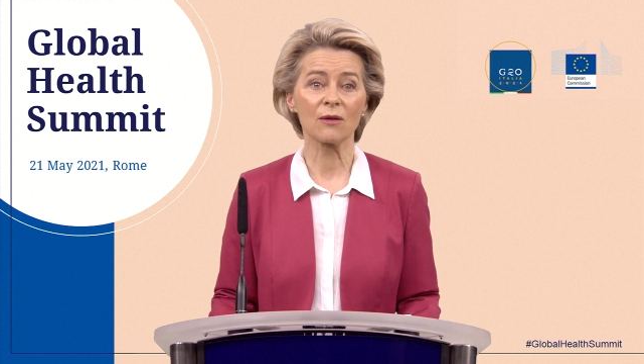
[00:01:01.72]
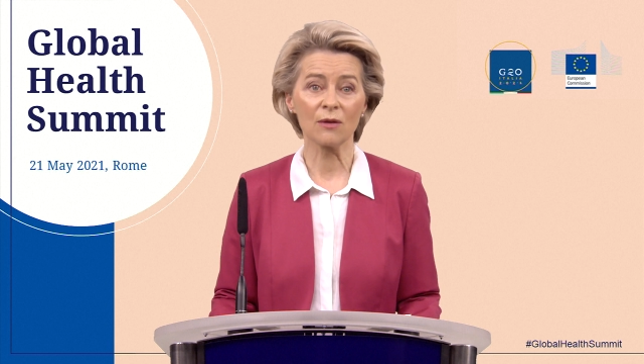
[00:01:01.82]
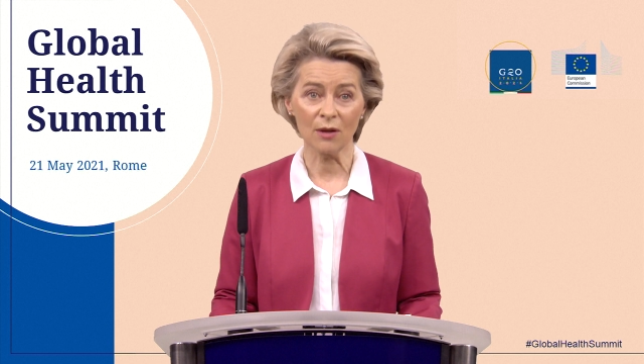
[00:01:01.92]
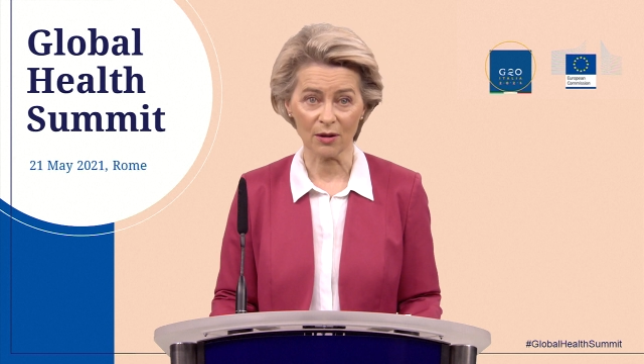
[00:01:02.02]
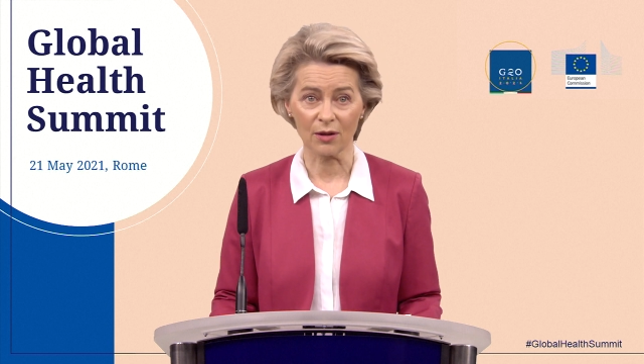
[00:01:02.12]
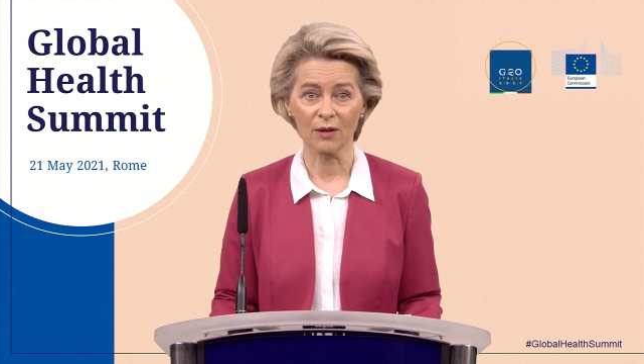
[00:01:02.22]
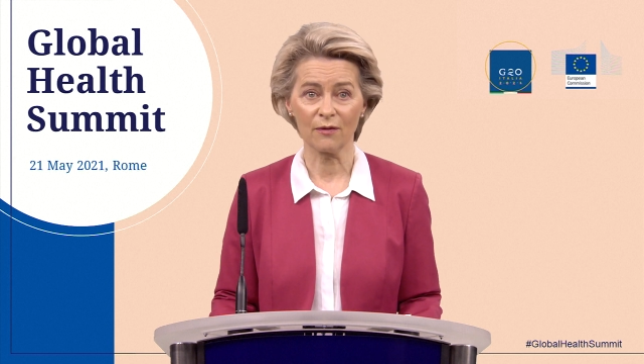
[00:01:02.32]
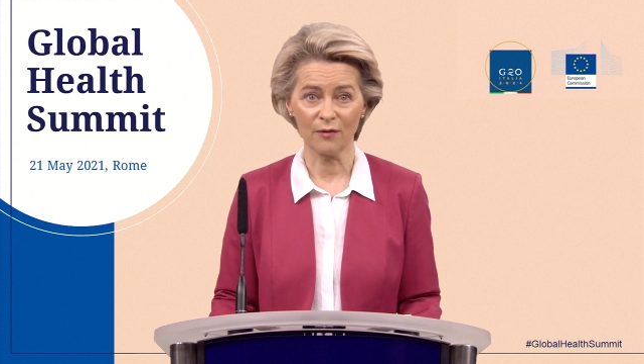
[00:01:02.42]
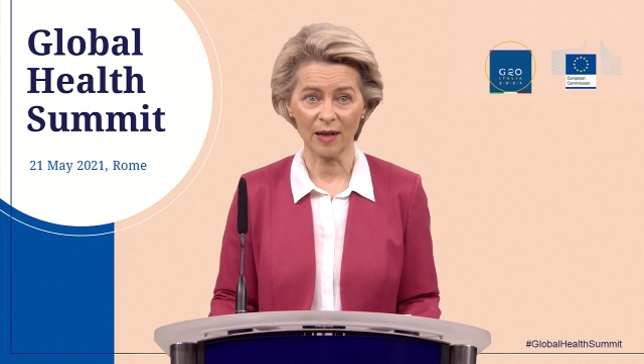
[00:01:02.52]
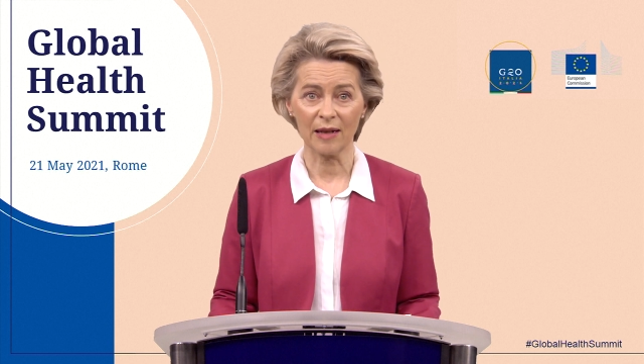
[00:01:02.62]
not
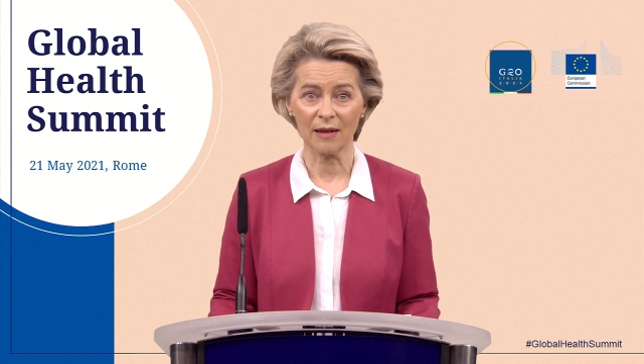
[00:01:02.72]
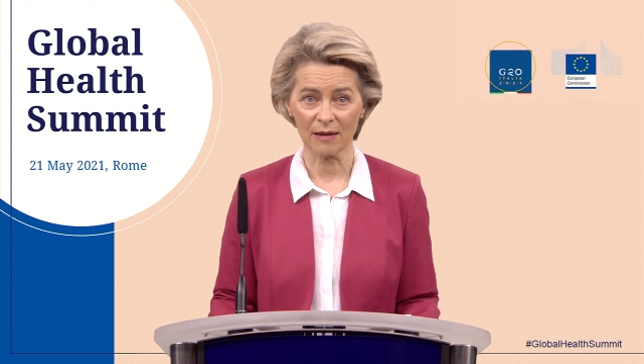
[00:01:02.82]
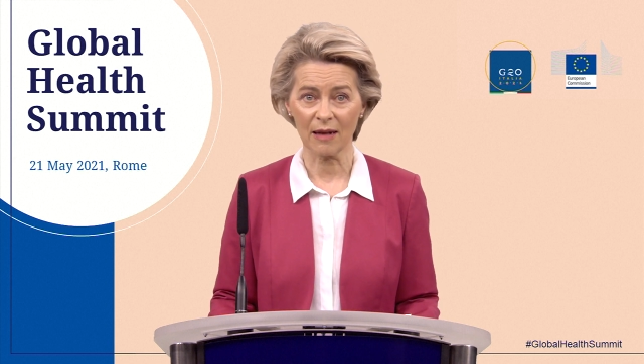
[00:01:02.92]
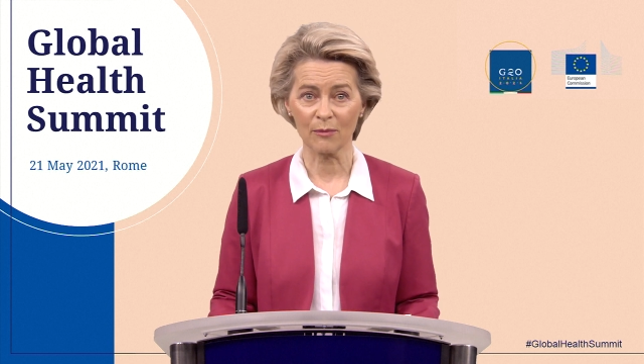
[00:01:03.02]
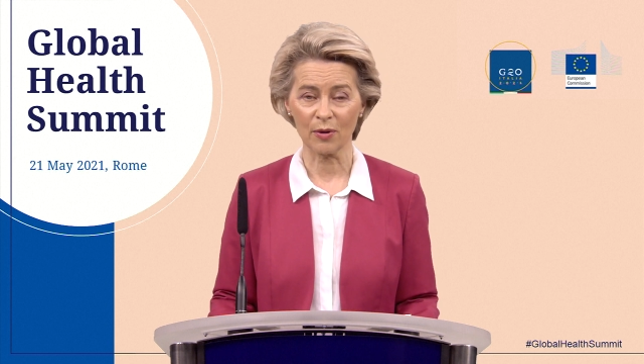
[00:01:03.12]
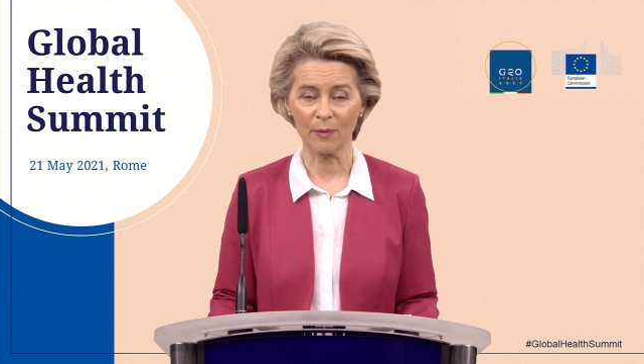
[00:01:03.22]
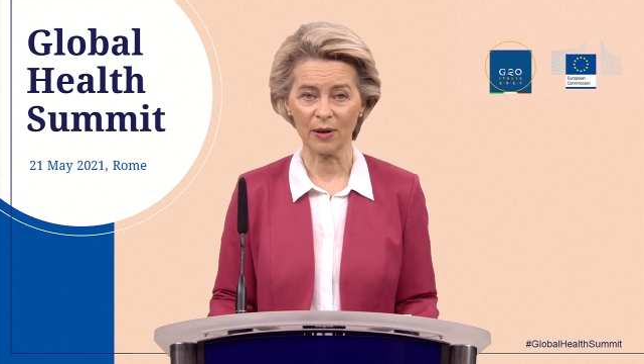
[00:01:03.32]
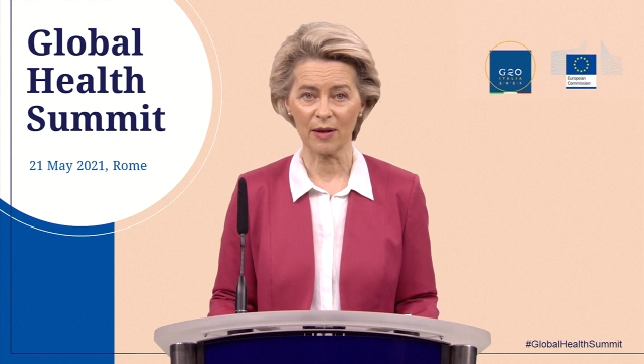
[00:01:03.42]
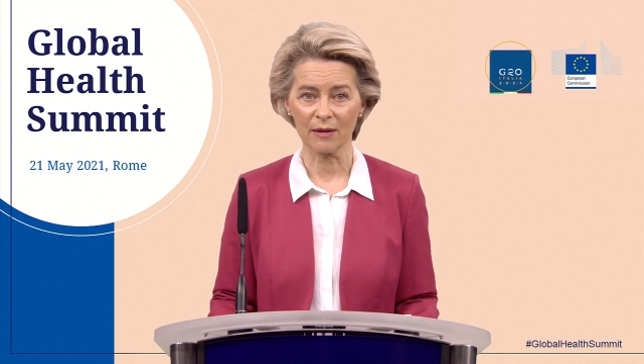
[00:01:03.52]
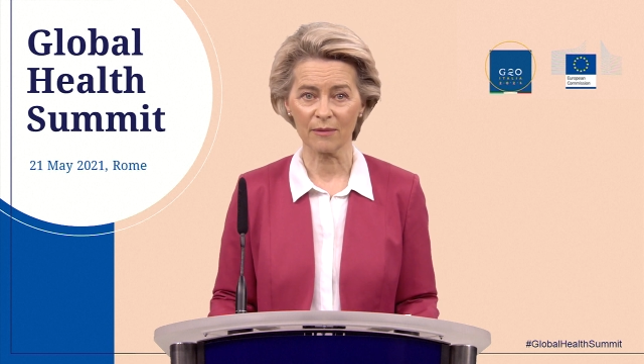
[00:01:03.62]
find us
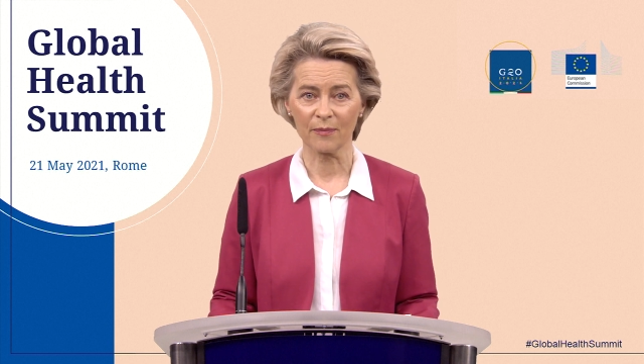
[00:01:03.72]
unprepared.